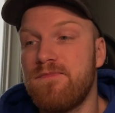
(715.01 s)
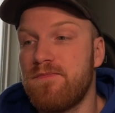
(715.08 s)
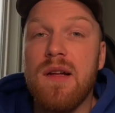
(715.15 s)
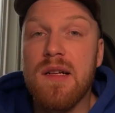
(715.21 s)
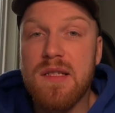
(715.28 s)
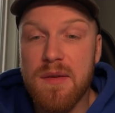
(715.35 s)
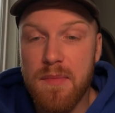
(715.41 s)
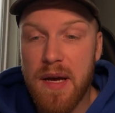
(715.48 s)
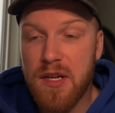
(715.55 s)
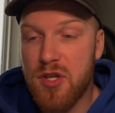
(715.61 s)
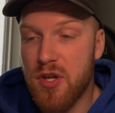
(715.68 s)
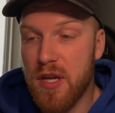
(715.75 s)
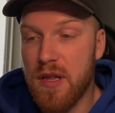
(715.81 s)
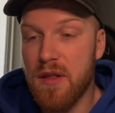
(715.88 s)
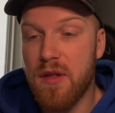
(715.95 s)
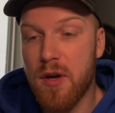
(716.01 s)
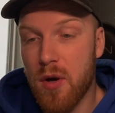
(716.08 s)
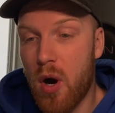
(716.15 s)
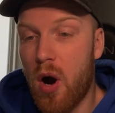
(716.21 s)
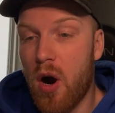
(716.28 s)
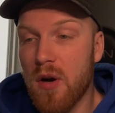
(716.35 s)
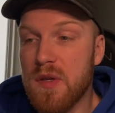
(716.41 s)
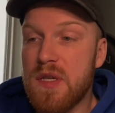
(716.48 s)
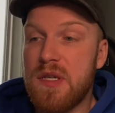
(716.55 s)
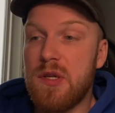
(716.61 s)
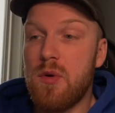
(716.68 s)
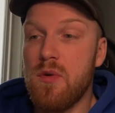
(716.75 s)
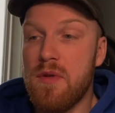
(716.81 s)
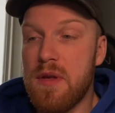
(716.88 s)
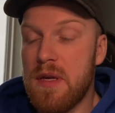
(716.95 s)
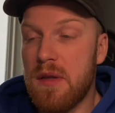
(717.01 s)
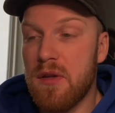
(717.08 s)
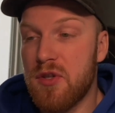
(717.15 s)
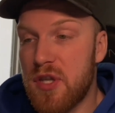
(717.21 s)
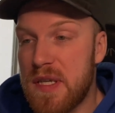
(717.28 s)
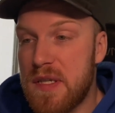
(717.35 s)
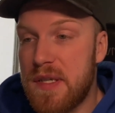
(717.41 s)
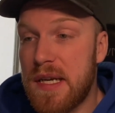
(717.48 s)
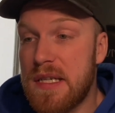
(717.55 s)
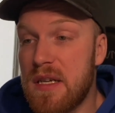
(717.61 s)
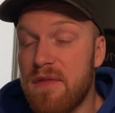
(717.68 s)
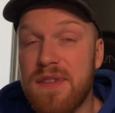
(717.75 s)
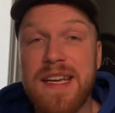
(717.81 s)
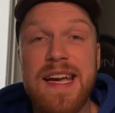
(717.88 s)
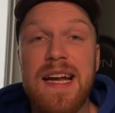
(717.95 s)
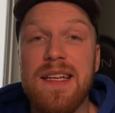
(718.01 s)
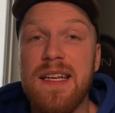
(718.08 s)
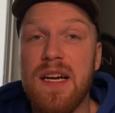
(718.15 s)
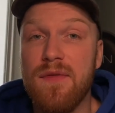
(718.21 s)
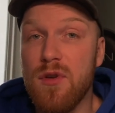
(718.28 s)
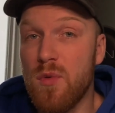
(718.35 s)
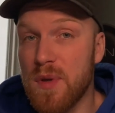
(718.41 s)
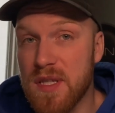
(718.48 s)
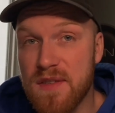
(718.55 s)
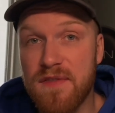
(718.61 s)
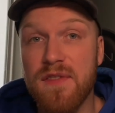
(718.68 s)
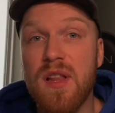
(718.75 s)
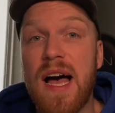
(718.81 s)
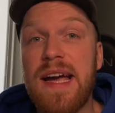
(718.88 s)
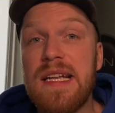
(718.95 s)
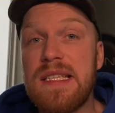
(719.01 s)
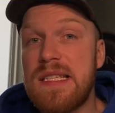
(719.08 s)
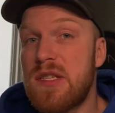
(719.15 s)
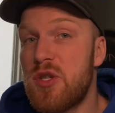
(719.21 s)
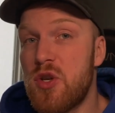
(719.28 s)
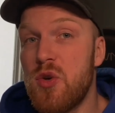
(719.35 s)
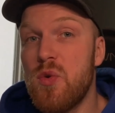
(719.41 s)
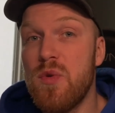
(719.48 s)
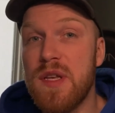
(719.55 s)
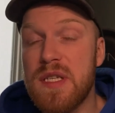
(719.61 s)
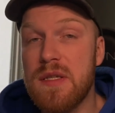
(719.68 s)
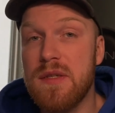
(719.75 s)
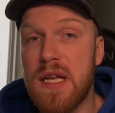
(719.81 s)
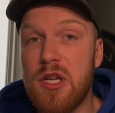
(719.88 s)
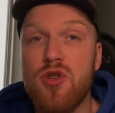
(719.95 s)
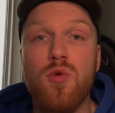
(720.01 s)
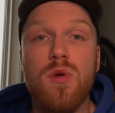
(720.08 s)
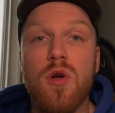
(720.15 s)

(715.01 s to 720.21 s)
Not to mention, there are still the logistics of getting everyone's flights to the central